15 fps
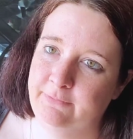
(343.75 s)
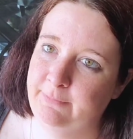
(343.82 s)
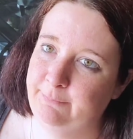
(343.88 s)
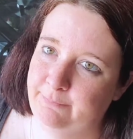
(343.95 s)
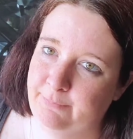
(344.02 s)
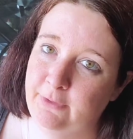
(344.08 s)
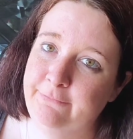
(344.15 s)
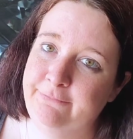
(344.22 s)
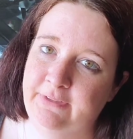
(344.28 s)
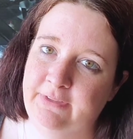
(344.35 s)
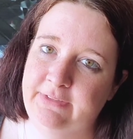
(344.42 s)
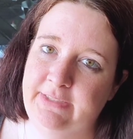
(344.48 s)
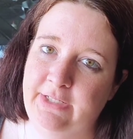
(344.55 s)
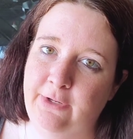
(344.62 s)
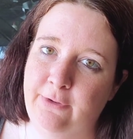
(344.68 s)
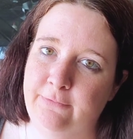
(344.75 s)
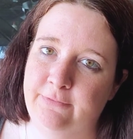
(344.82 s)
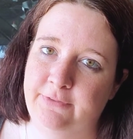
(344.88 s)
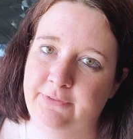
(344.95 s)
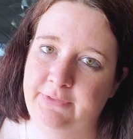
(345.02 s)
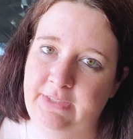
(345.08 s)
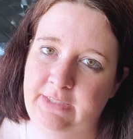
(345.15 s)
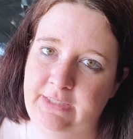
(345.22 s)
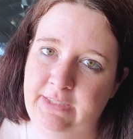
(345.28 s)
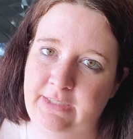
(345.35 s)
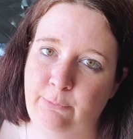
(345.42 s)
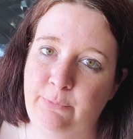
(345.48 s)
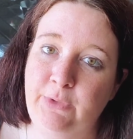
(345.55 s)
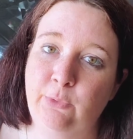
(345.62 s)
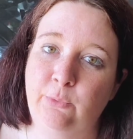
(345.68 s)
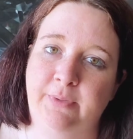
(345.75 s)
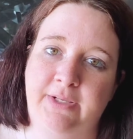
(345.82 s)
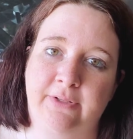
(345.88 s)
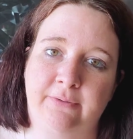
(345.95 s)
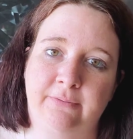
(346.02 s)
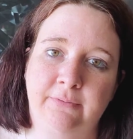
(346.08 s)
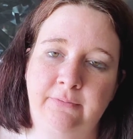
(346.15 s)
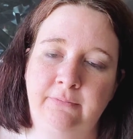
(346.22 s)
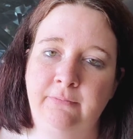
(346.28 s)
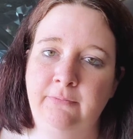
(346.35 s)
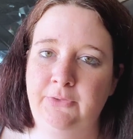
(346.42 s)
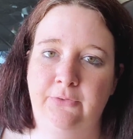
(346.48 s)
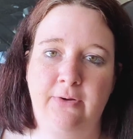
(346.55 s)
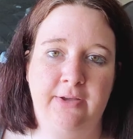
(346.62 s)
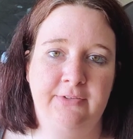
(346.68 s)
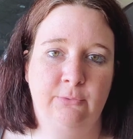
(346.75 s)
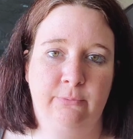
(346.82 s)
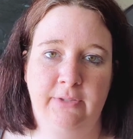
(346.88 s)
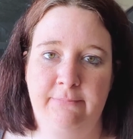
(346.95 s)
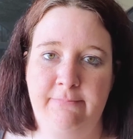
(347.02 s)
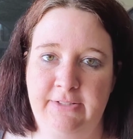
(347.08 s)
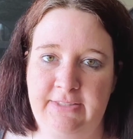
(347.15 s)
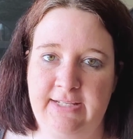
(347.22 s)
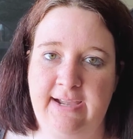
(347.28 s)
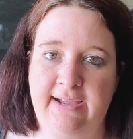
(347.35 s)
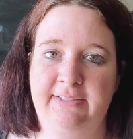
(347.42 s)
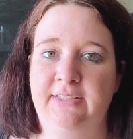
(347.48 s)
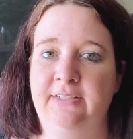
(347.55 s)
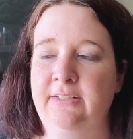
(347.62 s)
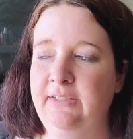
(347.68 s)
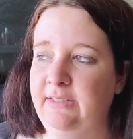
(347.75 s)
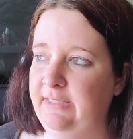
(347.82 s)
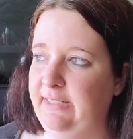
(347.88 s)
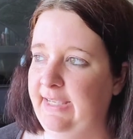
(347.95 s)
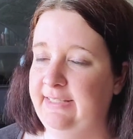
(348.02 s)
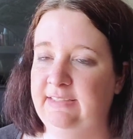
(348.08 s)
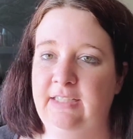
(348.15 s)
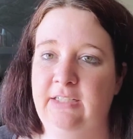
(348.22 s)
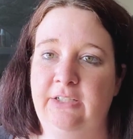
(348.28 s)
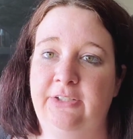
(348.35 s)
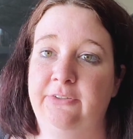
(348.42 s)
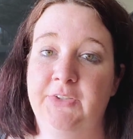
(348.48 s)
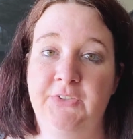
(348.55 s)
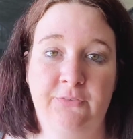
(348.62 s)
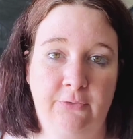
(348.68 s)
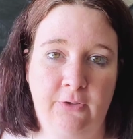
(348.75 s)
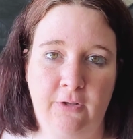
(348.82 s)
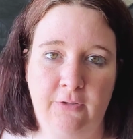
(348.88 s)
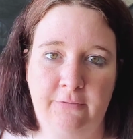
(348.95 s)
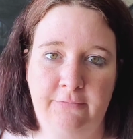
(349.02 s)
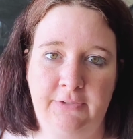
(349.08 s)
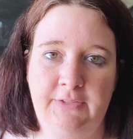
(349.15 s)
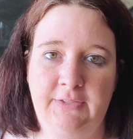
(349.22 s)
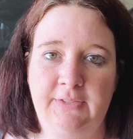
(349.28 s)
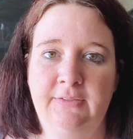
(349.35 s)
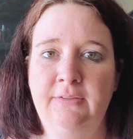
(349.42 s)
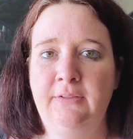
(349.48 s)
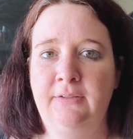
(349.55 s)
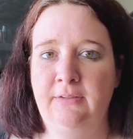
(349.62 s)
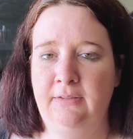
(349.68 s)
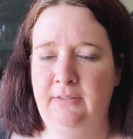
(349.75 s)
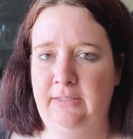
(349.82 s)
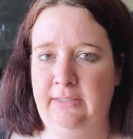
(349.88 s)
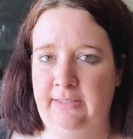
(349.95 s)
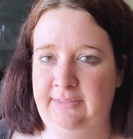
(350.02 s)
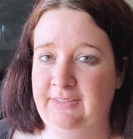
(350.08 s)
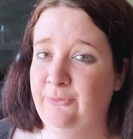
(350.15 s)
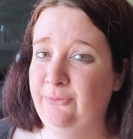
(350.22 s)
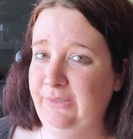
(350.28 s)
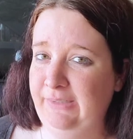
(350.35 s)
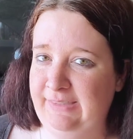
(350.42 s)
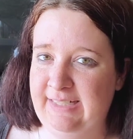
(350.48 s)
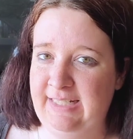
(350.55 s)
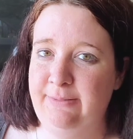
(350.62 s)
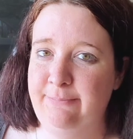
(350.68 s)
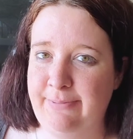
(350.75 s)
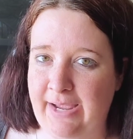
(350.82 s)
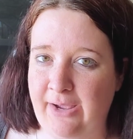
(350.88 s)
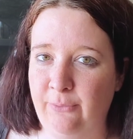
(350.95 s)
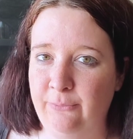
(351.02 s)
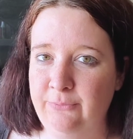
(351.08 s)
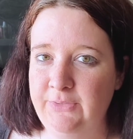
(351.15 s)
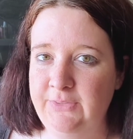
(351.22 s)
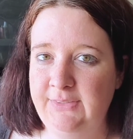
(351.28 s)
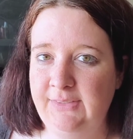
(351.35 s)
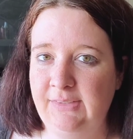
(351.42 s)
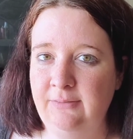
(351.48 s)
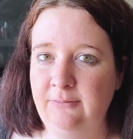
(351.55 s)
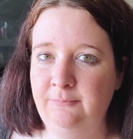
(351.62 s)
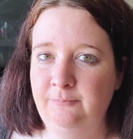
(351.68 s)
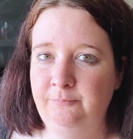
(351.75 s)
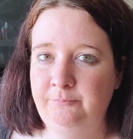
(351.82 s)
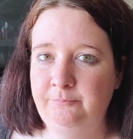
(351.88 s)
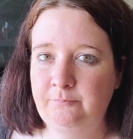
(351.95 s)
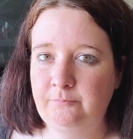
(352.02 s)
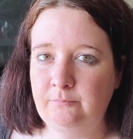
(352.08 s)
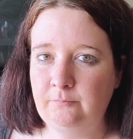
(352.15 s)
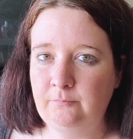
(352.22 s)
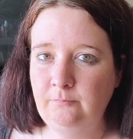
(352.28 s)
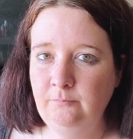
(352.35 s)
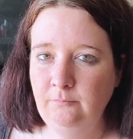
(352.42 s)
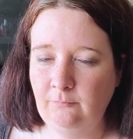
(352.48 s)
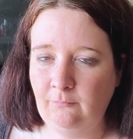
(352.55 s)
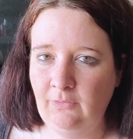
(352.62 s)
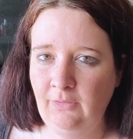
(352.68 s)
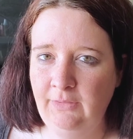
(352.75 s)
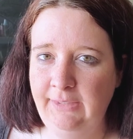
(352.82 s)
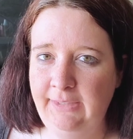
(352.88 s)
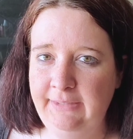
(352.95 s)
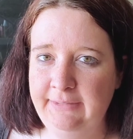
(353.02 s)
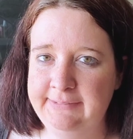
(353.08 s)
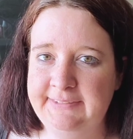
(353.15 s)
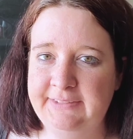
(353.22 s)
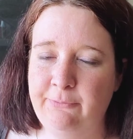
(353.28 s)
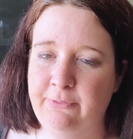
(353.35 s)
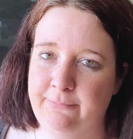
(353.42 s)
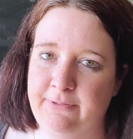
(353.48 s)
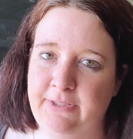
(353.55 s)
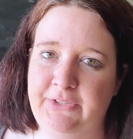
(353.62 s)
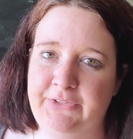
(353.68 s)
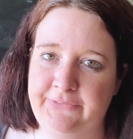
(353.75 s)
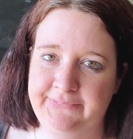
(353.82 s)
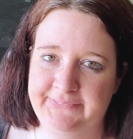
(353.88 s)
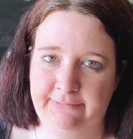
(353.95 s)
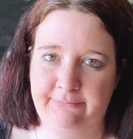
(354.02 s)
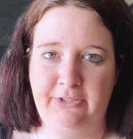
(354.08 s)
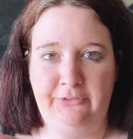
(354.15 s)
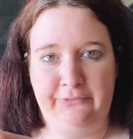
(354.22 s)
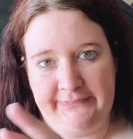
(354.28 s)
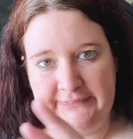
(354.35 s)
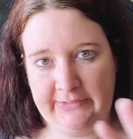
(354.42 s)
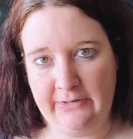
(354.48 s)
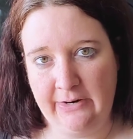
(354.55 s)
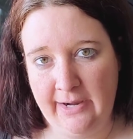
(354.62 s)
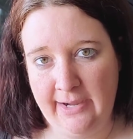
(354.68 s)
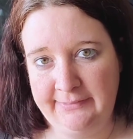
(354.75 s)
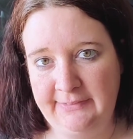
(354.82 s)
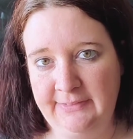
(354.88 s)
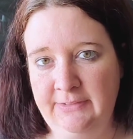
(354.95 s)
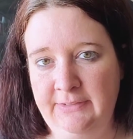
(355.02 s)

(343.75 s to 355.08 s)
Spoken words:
perfectly over the wheel well. You don't have to worry about that. Has the clearance for all of it. It's only 10 pounds. And so what I'm going to do is I'm going to use the cot,